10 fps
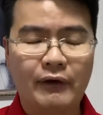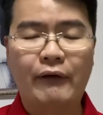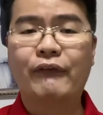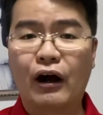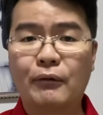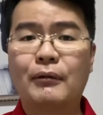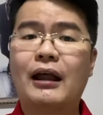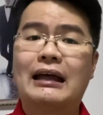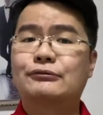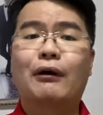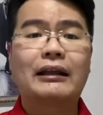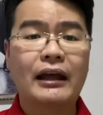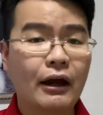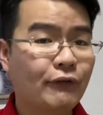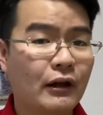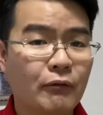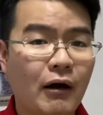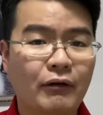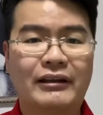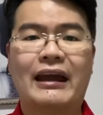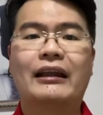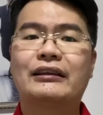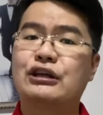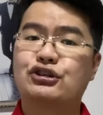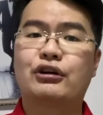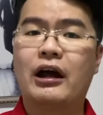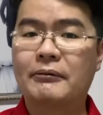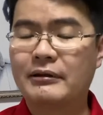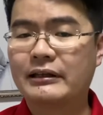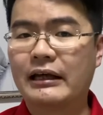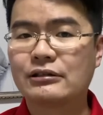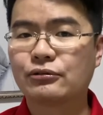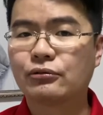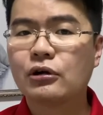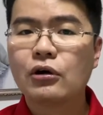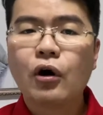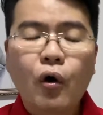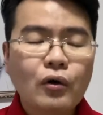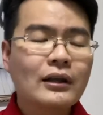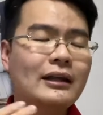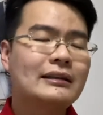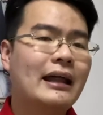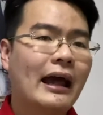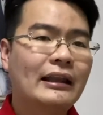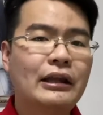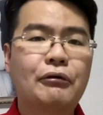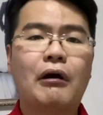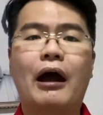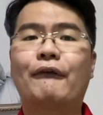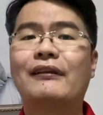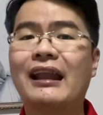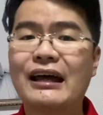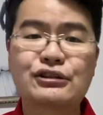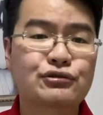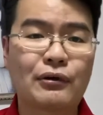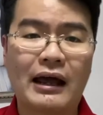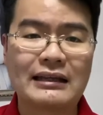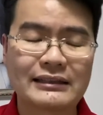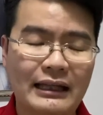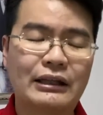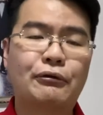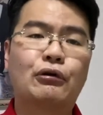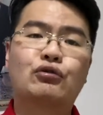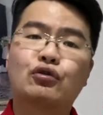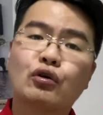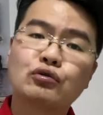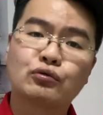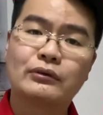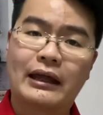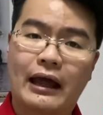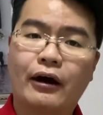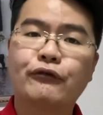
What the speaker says: environment as what they have in the wild, their natural habitat. So only then they will have less stress and they will grow to their